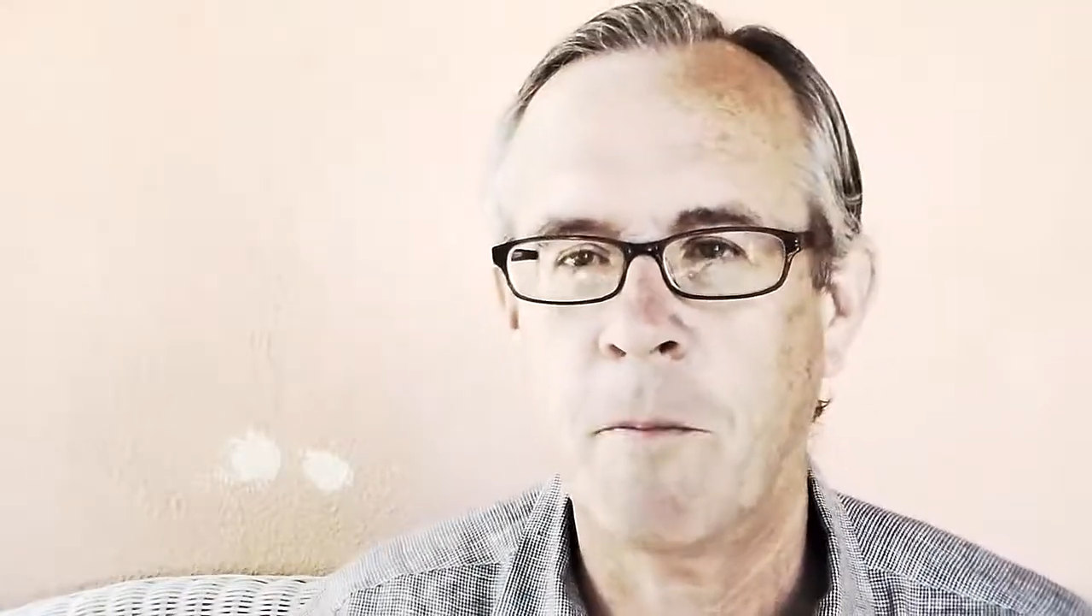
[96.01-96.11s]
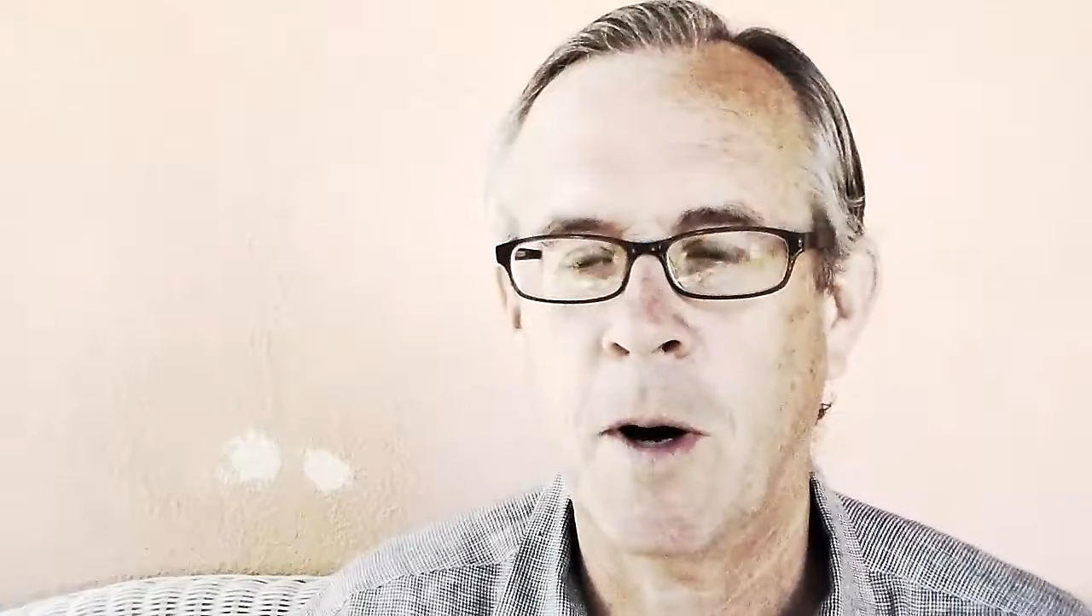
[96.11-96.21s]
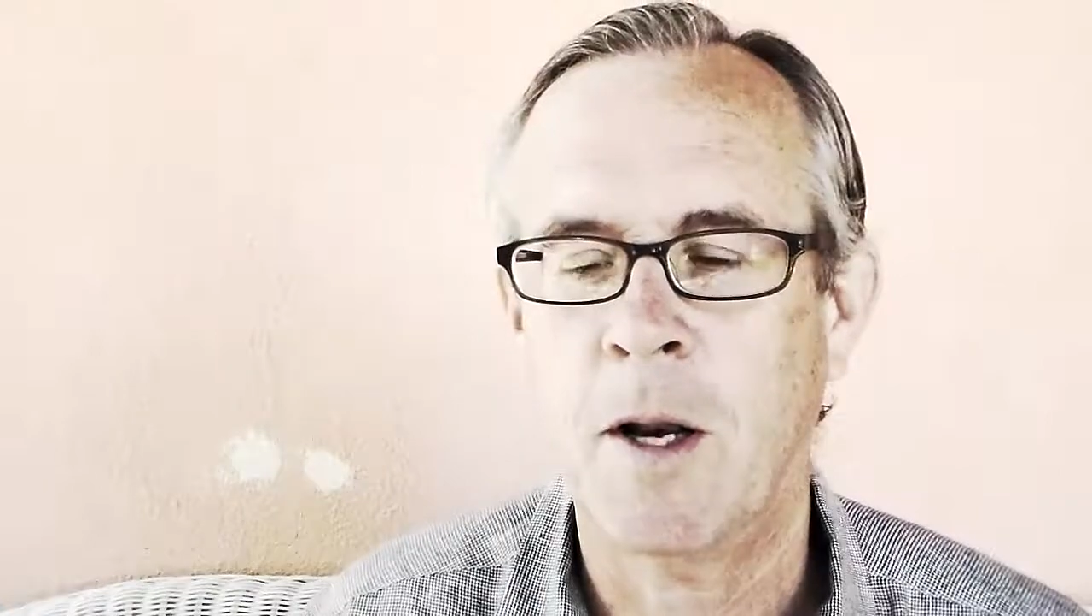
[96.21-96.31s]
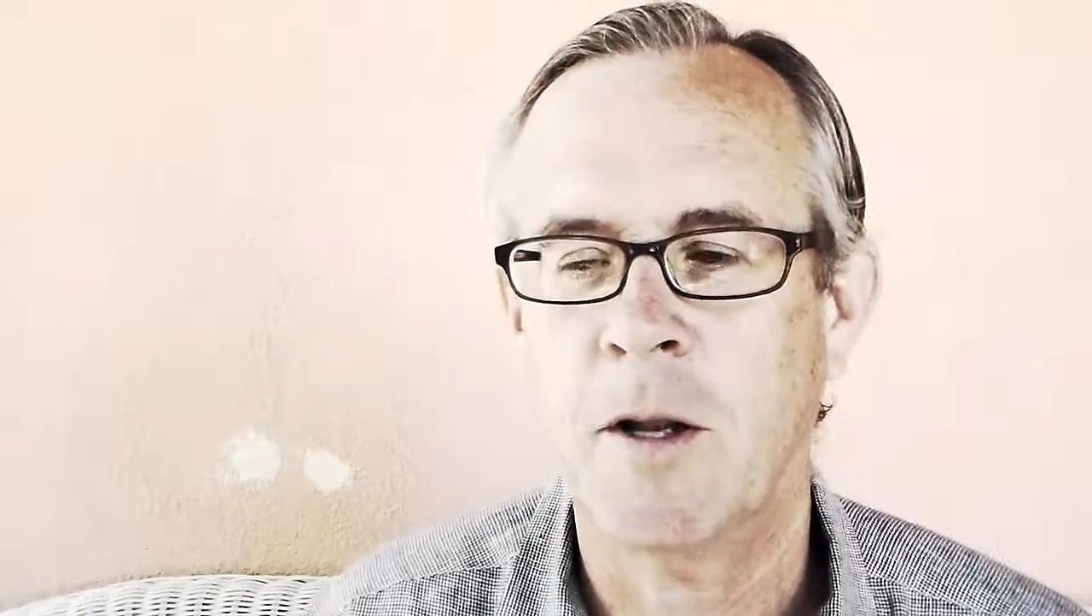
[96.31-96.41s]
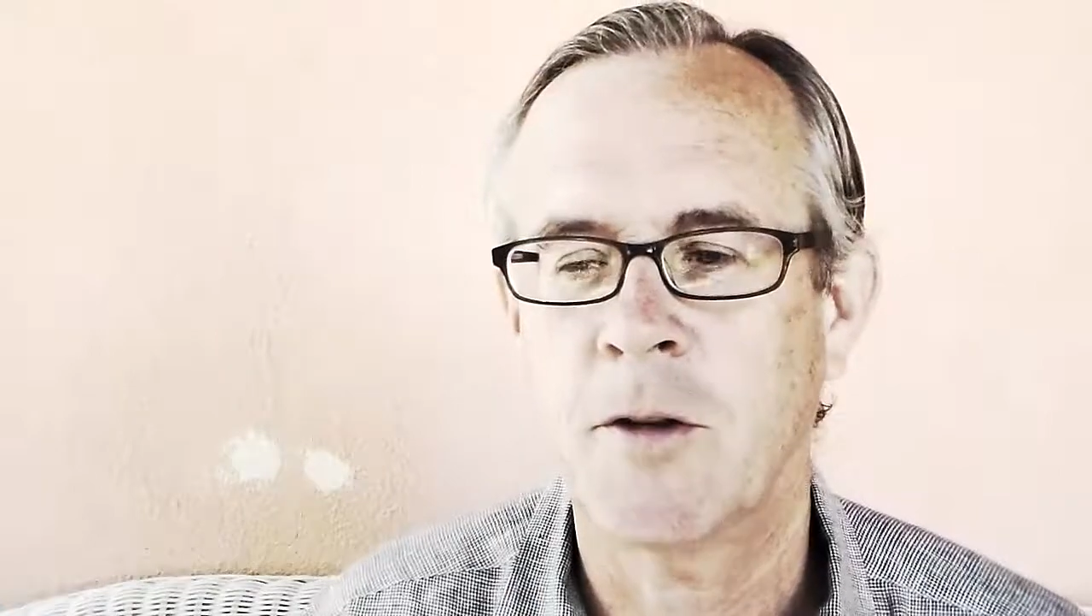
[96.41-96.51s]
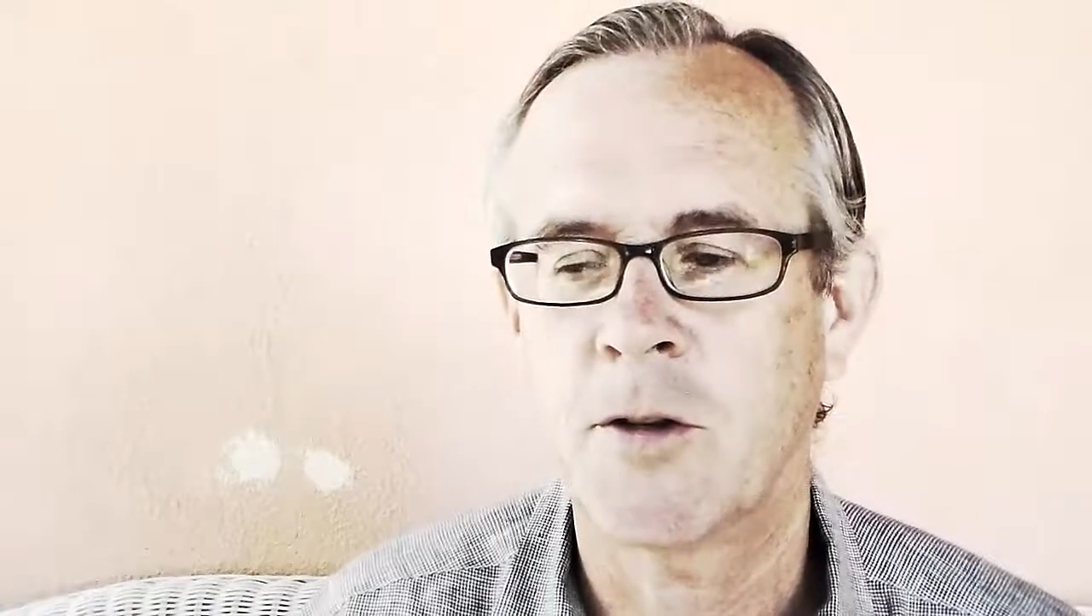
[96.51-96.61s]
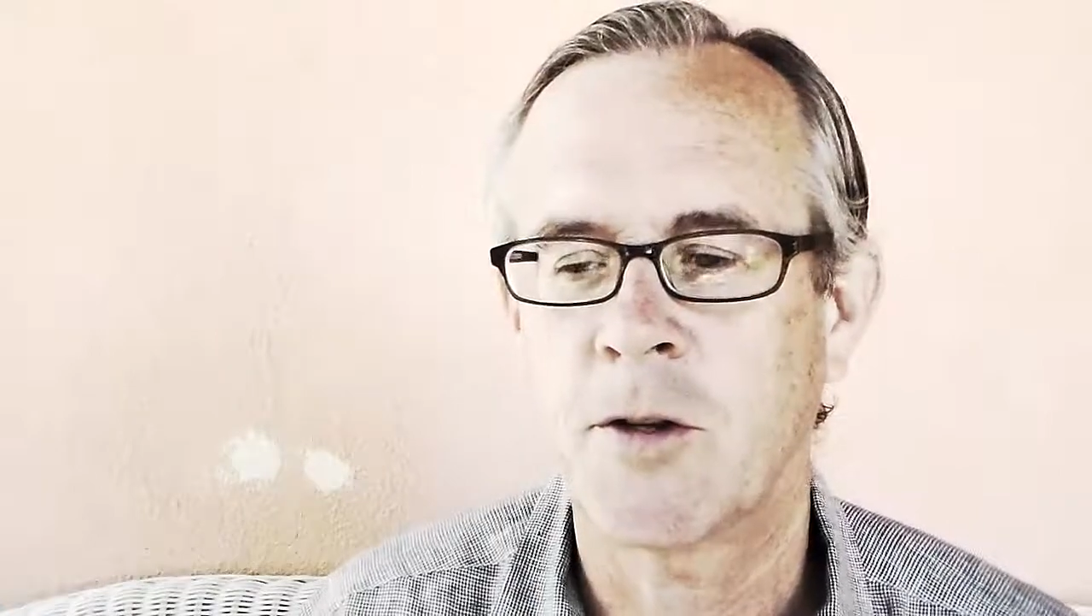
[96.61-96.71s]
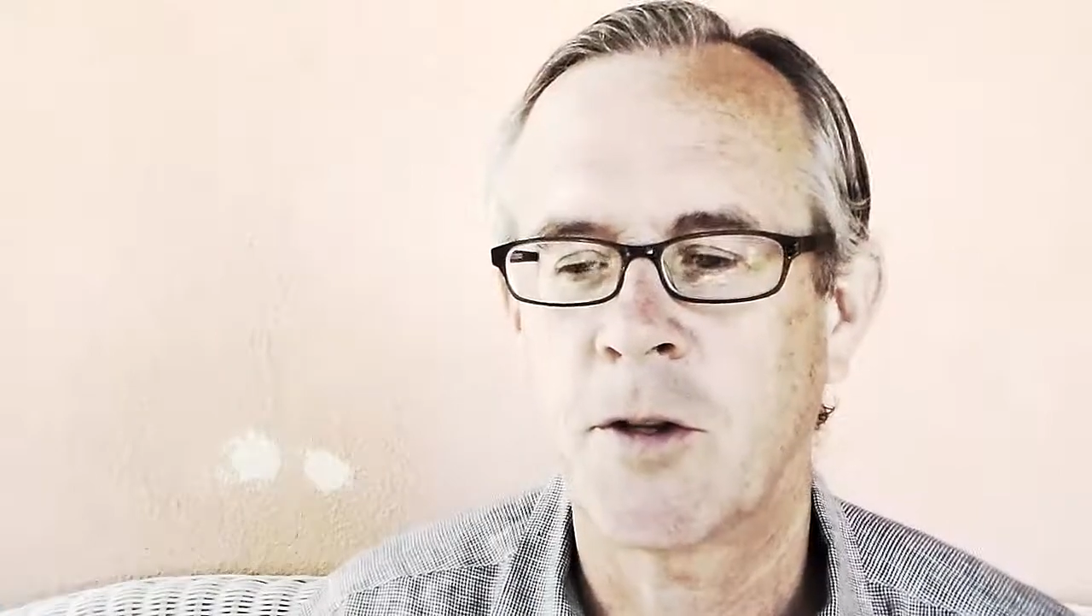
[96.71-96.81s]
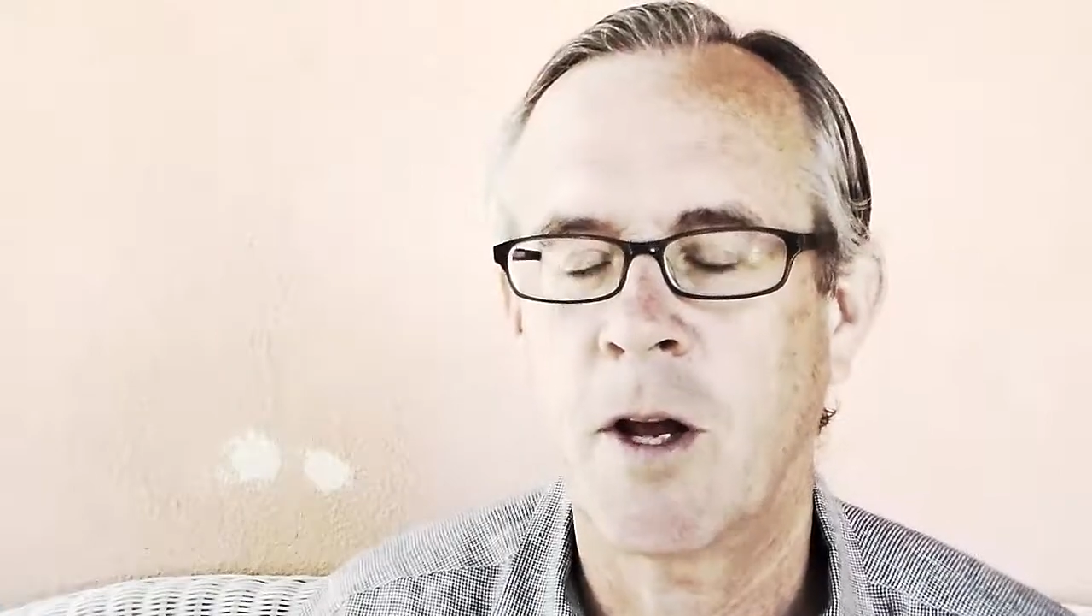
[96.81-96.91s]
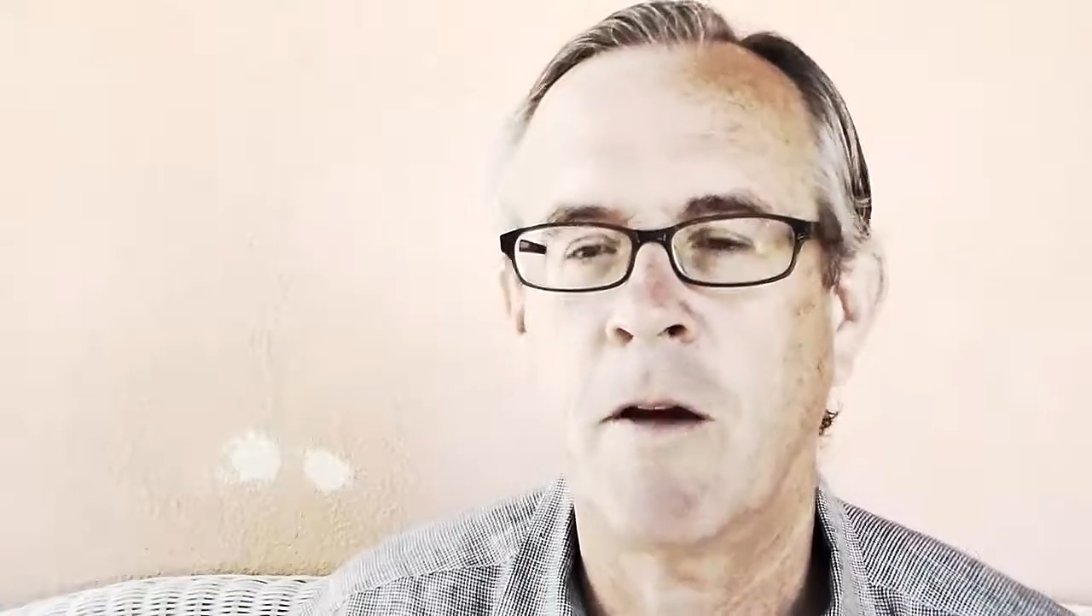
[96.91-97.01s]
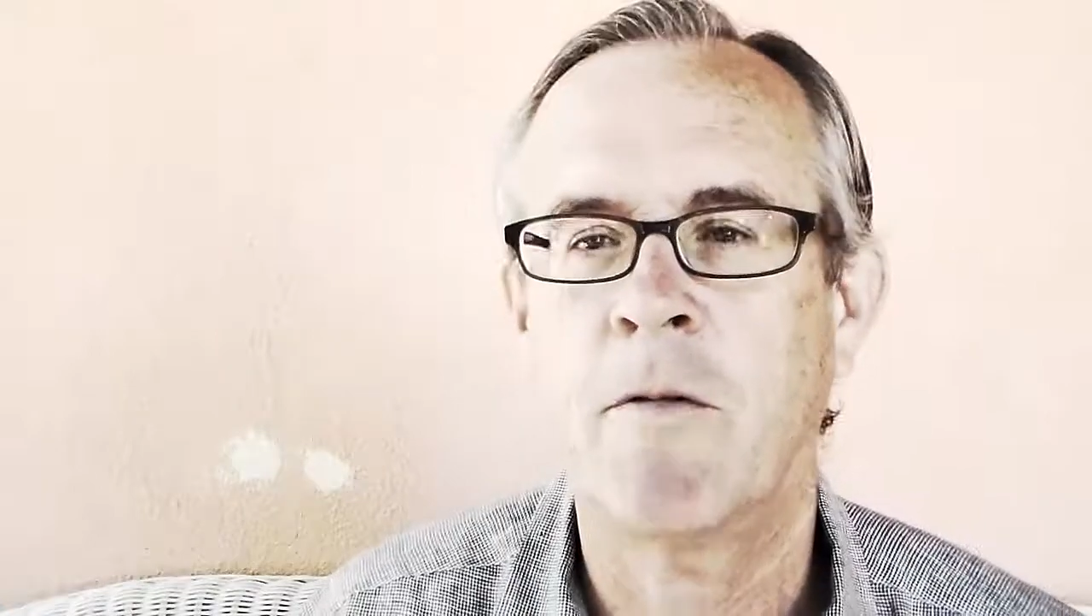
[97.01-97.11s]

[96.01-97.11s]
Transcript: abundance